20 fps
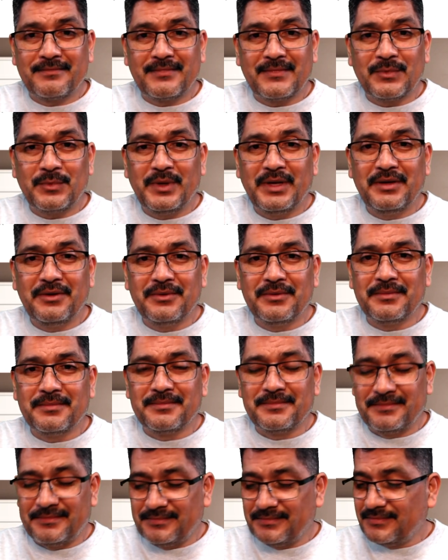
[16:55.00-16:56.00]
what do you do?
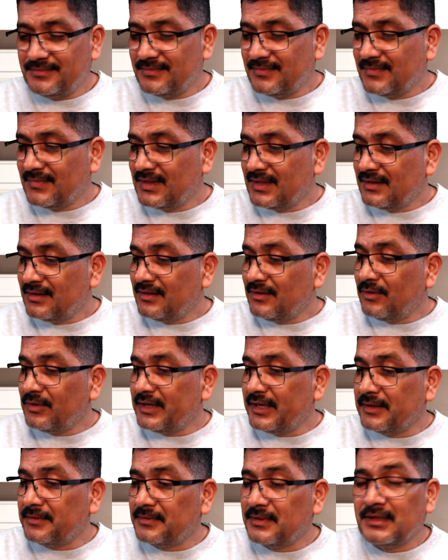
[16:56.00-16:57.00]

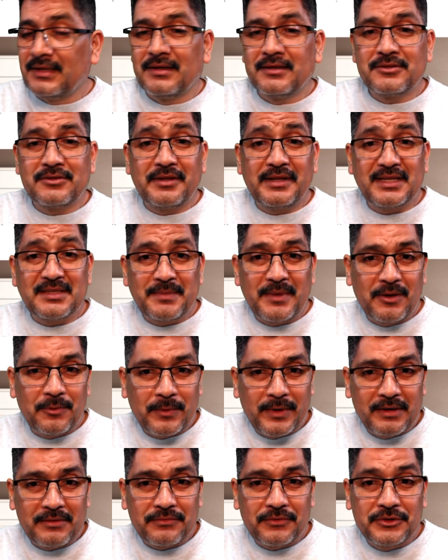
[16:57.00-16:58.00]
Okay, so that's my
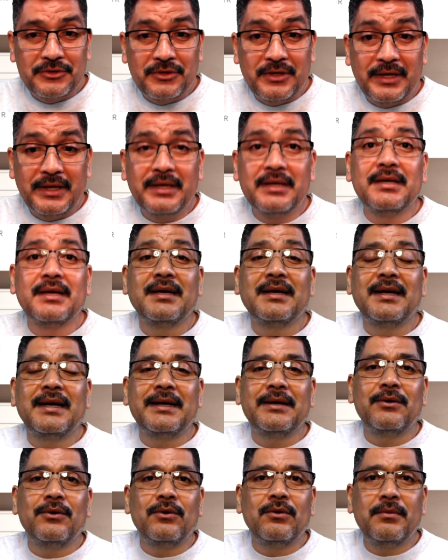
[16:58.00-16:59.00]
rant for today. I
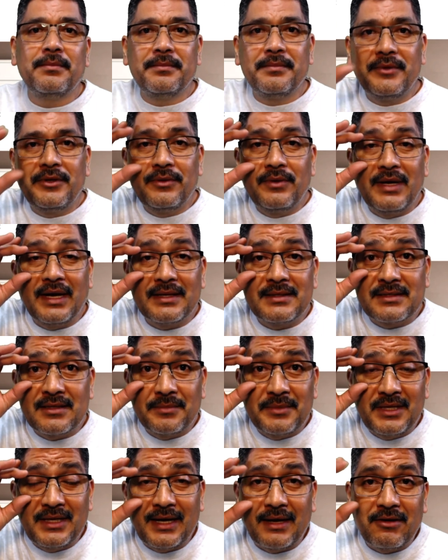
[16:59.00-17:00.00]
hope you got
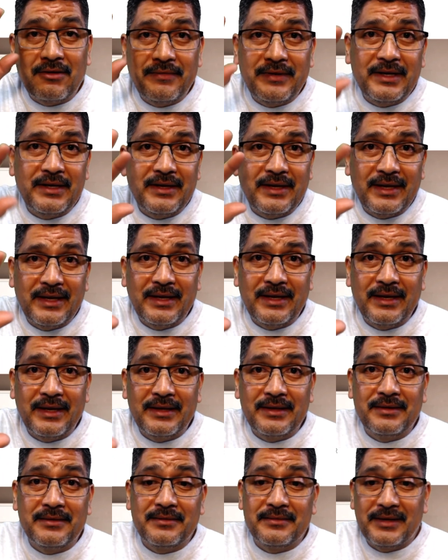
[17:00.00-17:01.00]
something out of it.
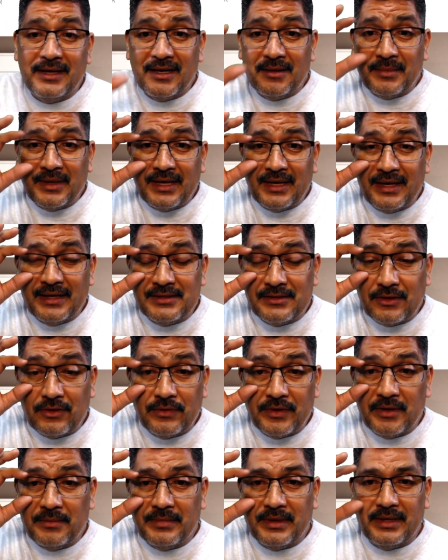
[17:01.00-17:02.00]
And yeah, my eyes are
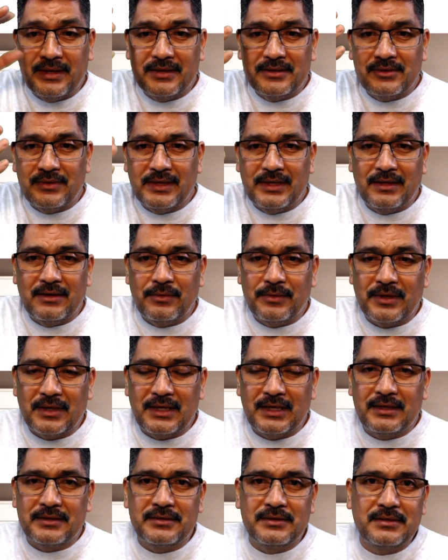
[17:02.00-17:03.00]
going bad, so I gotta wear
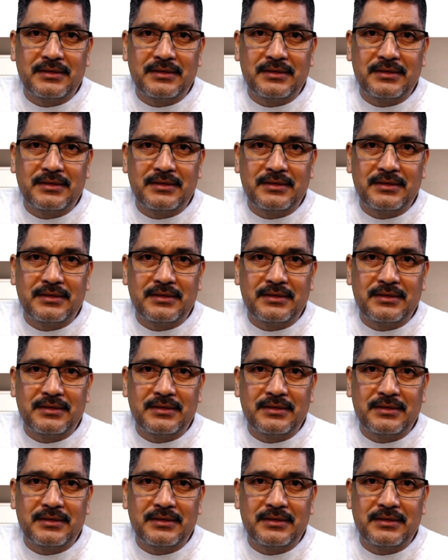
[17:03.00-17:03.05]
glasses